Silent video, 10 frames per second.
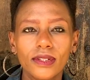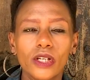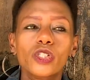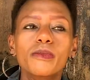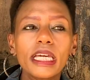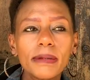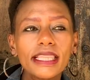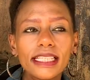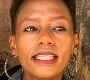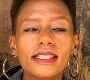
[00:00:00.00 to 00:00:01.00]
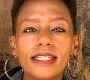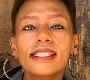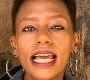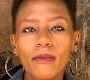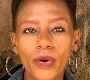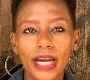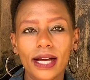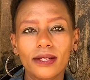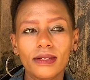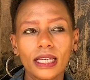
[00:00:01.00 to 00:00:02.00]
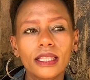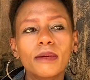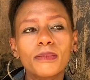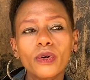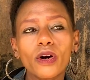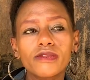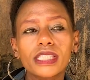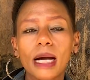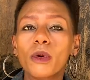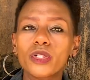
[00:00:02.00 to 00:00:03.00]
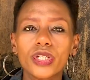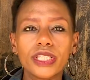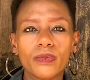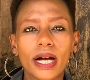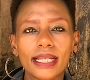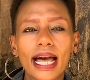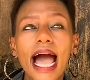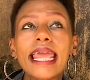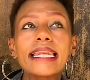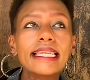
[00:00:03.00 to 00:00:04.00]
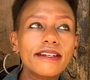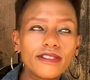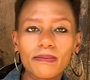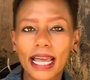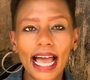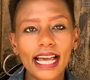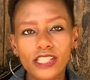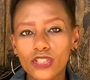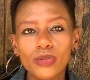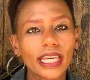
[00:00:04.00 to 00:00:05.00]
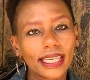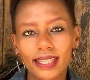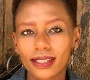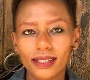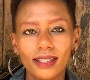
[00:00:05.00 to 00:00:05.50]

So maybe this is the time where, in the book of Psalm 121, I lift my eyes to the hill.